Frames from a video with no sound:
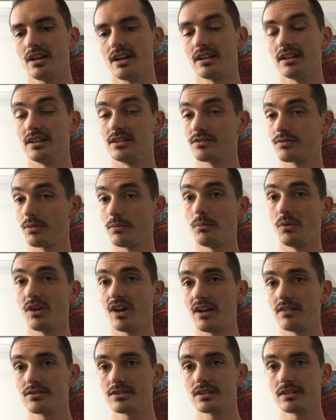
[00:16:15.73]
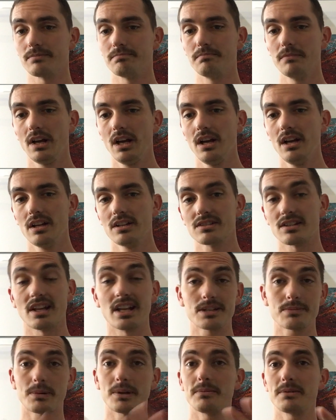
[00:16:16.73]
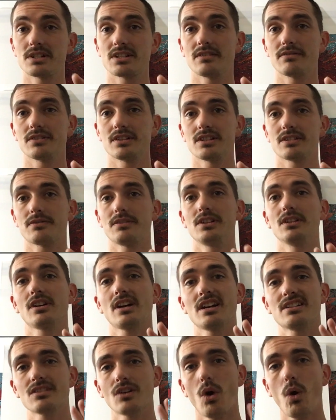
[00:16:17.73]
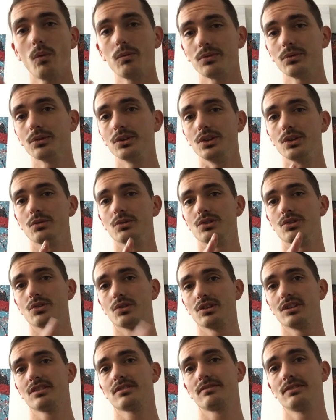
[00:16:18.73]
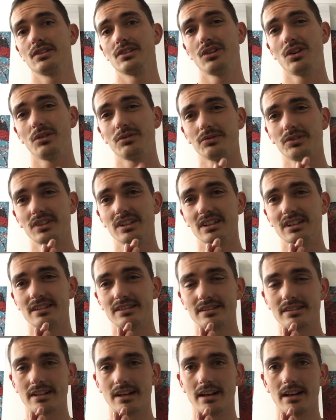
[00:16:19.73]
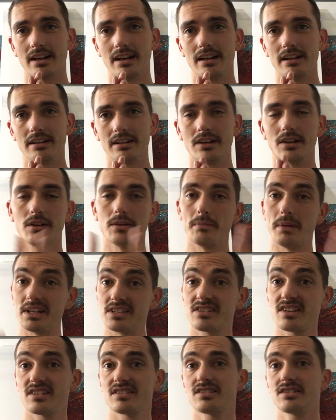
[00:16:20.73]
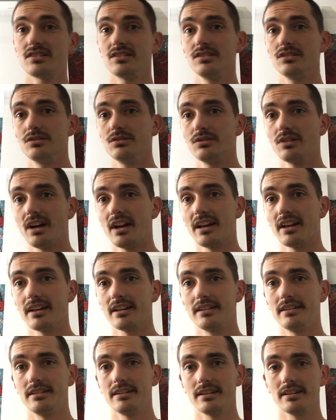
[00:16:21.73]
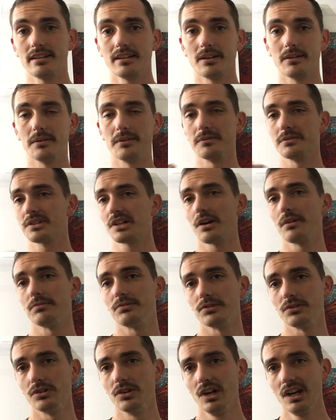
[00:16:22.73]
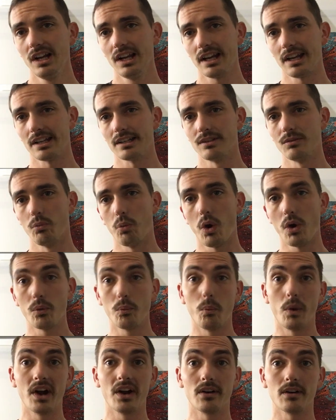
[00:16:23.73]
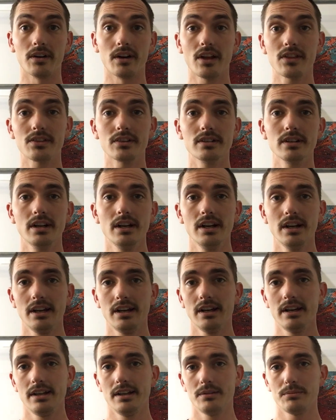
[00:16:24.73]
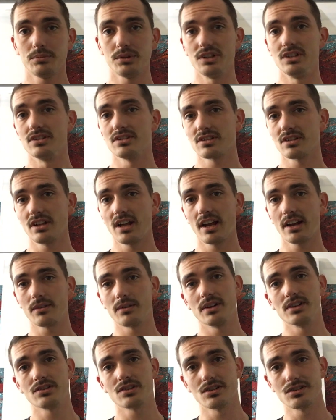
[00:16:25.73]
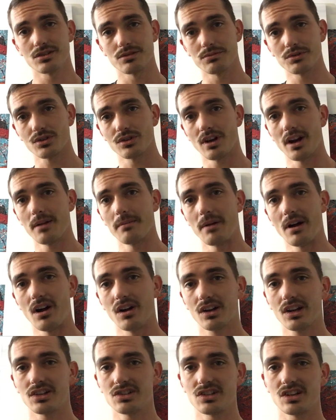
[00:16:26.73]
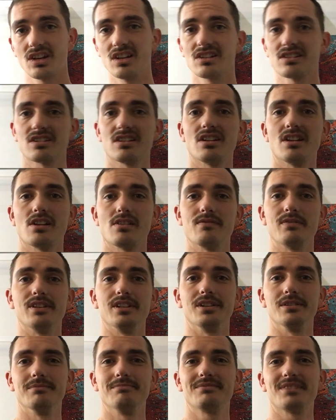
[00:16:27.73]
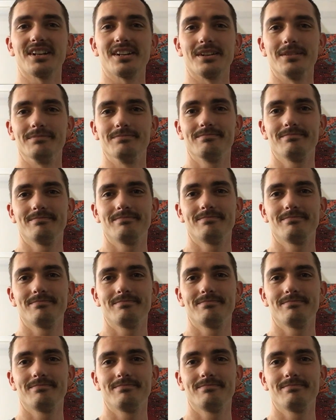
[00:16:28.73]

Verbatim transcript: at least from what I've seen. So that's pretty much it for this video, guys. Hopefully you enjoyed this video. Hopefully it, uh, you know, it made sense to you and, you know, it was helpful in one way or another. Please like, rate, share, subscribe. I'll catch you guys in another video. Take care.